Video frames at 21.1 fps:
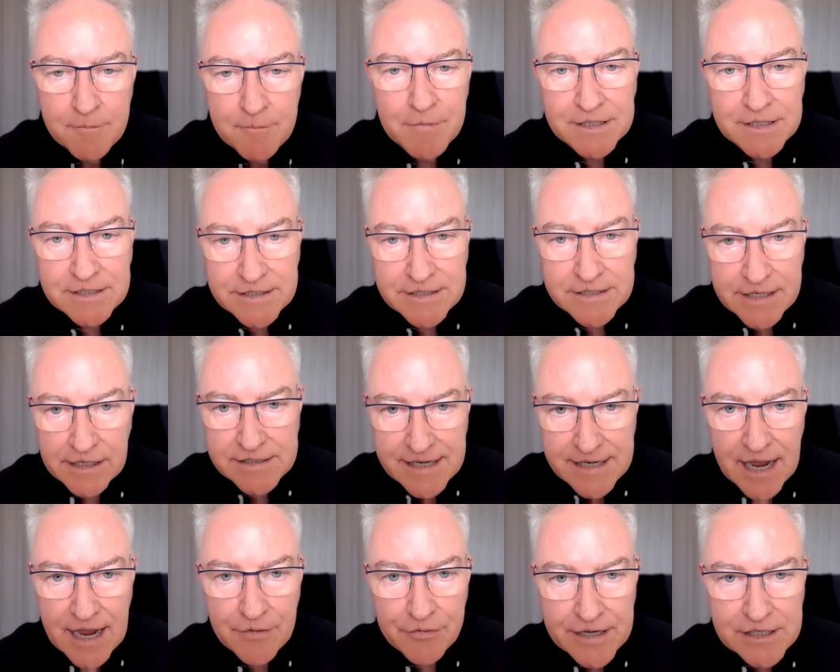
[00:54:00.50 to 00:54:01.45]
particularly
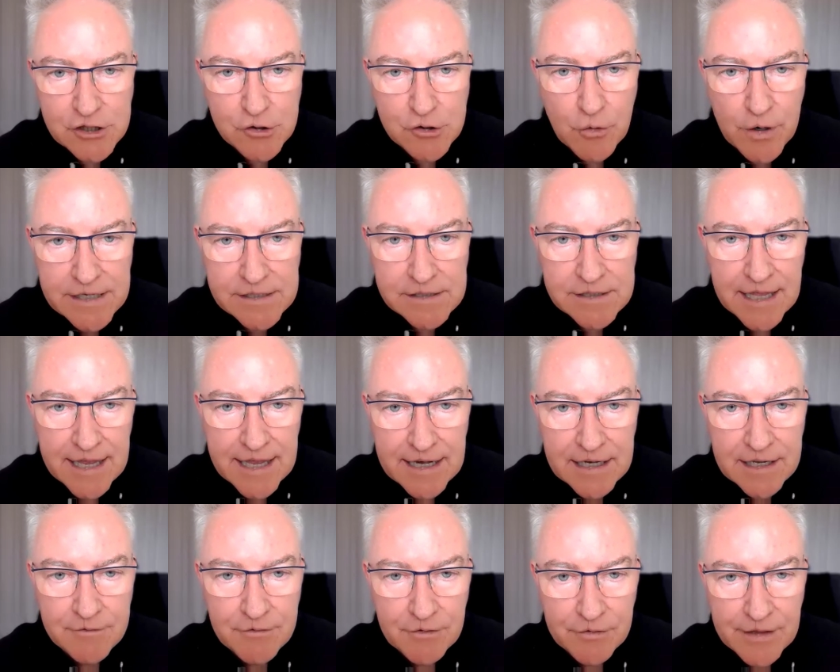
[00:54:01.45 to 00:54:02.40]
southeast
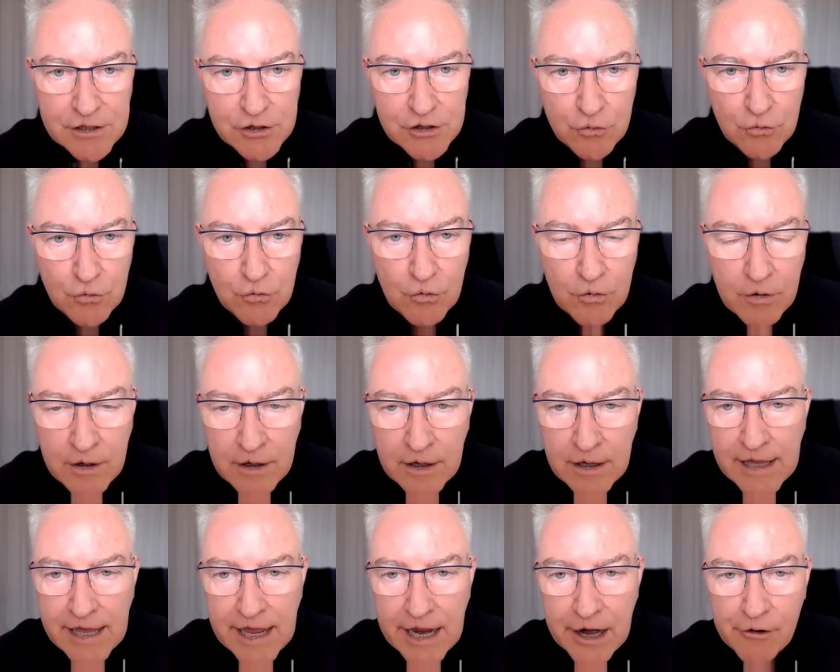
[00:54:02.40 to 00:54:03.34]
Queensland, given that's your
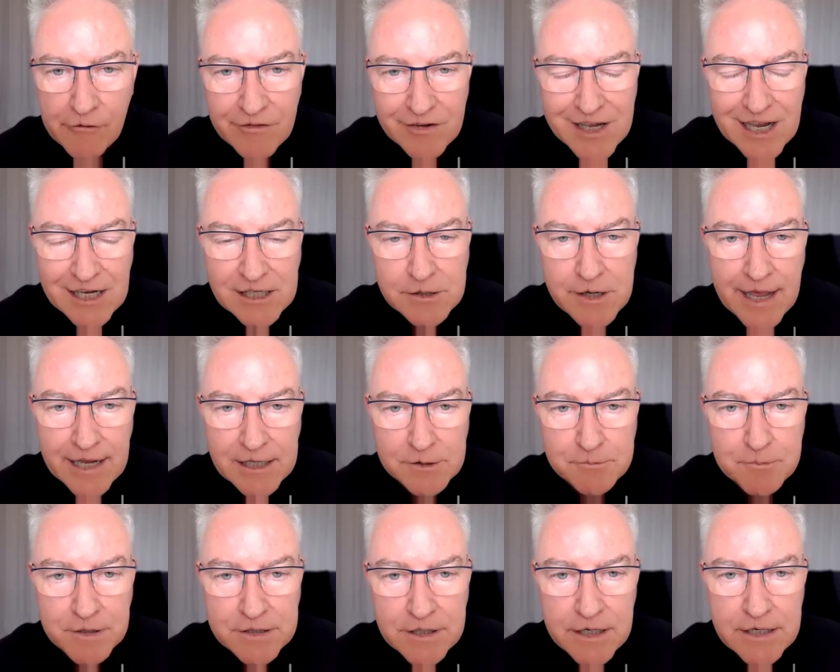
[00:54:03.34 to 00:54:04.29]
area of
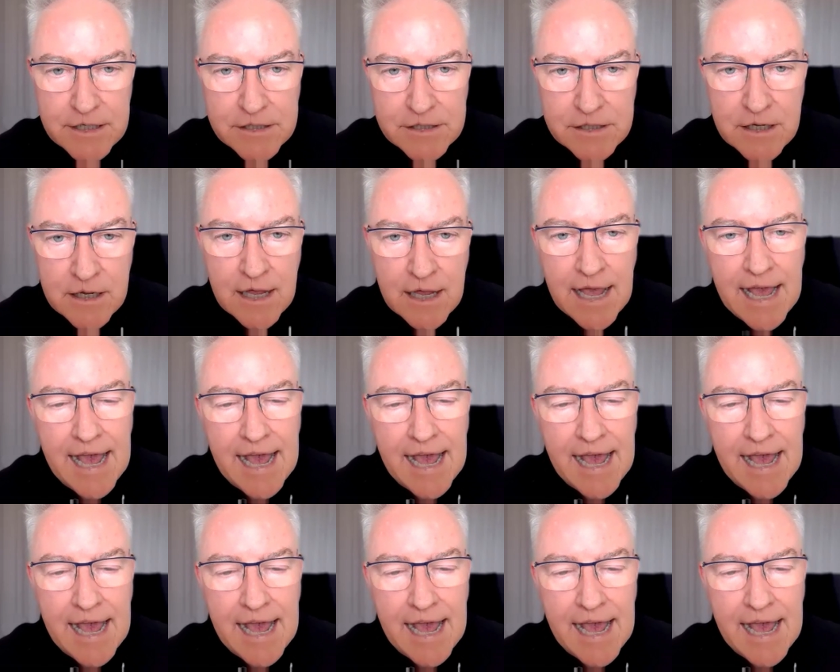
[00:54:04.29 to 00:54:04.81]
expertise,